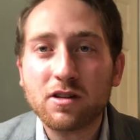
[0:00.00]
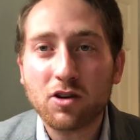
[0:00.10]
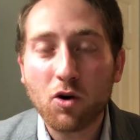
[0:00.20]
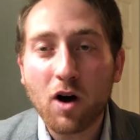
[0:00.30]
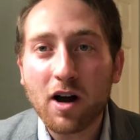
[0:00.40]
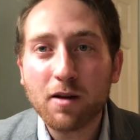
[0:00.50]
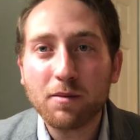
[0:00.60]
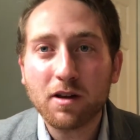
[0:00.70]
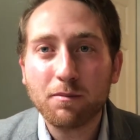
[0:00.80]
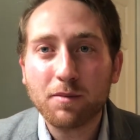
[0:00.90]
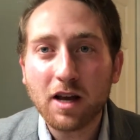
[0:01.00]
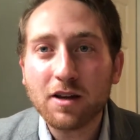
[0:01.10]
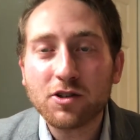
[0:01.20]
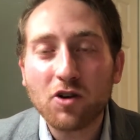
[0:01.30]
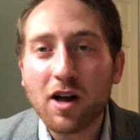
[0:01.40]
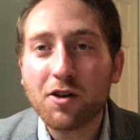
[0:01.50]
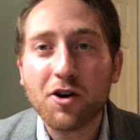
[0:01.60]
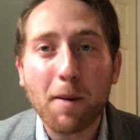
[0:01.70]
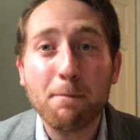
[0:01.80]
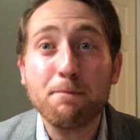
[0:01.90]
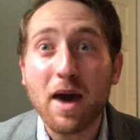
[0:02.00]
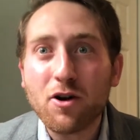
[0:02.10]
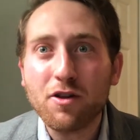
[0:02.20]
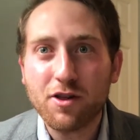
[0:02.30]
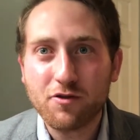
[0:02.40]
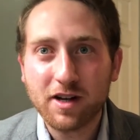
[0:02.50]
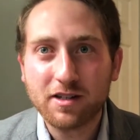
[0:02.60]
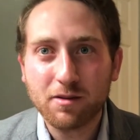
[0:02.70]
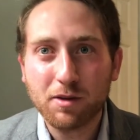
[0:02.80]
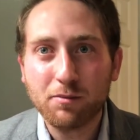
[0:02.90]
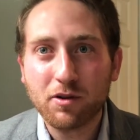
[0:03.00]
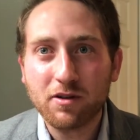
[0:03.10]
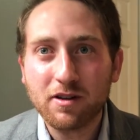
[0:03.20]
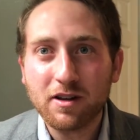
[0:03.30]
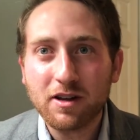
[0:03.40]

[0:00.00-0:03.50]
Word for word: the Kohanim in Bnei Yisrael, are not better than the rest of the people,